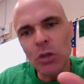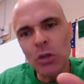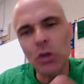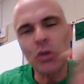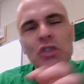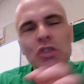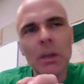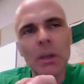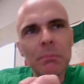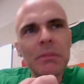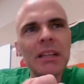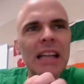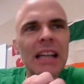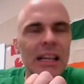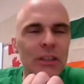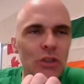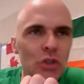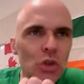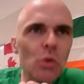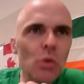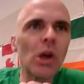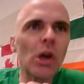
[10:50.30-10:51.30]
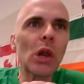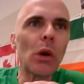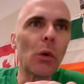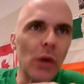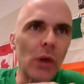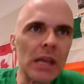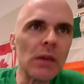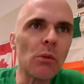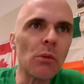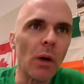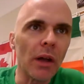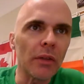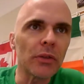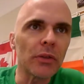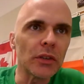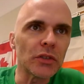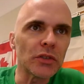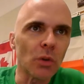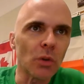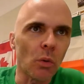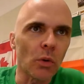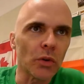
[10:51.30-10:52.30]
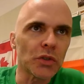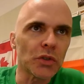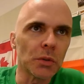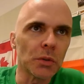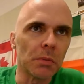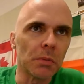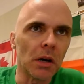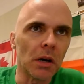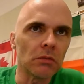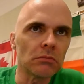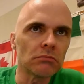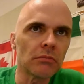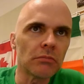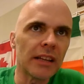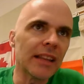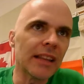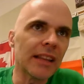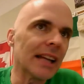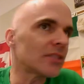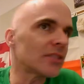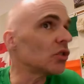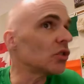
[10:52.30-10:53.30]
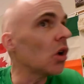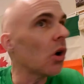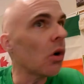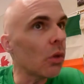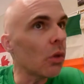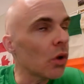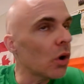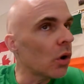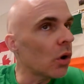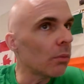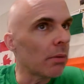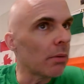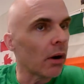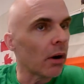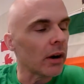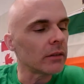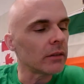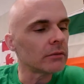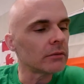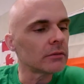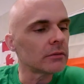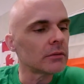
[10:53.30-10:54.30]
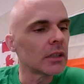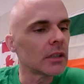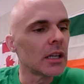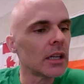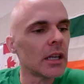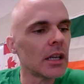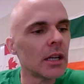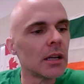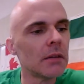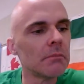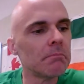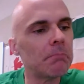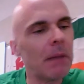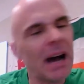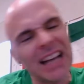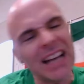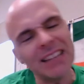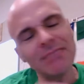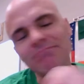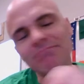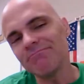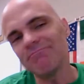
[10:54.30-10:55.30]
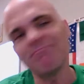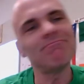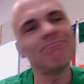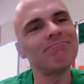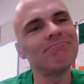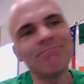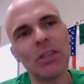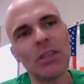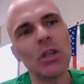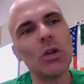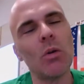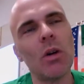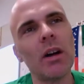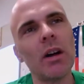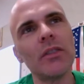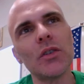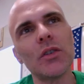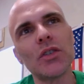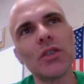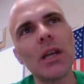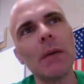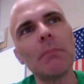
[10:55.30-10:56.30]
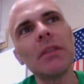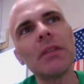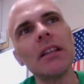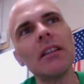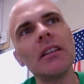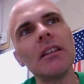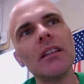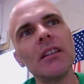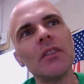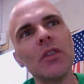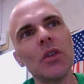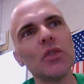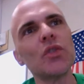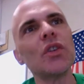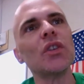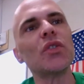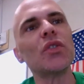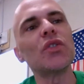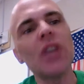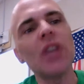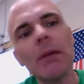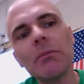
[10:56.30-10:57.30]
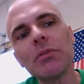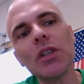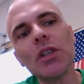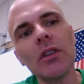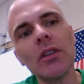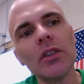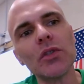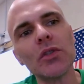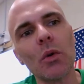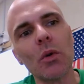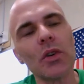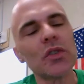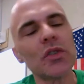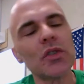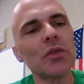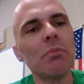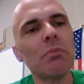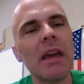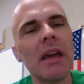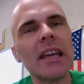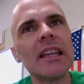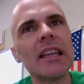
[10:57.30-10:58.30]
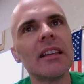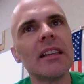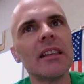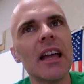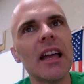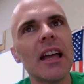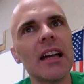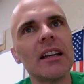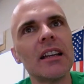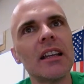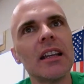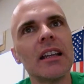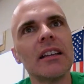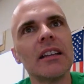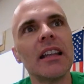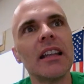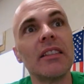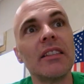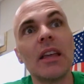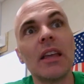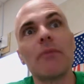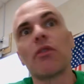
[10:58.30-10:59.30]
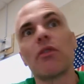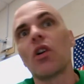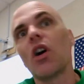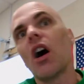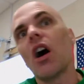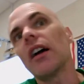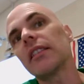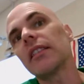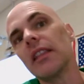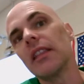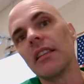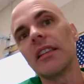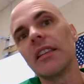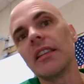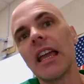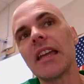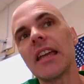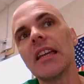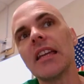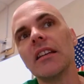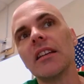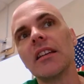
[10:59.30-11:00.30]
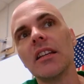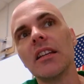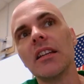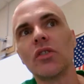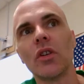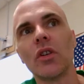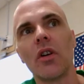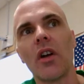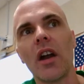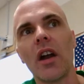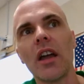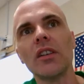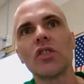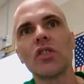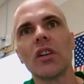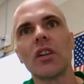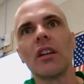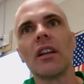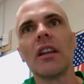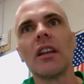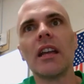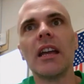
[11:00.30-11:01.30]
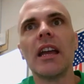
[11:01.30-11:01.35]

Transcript: there's something I do agree with the source about, and that's the although part. But you know what, there's an assumption the source is making that they forgot to take into consideration,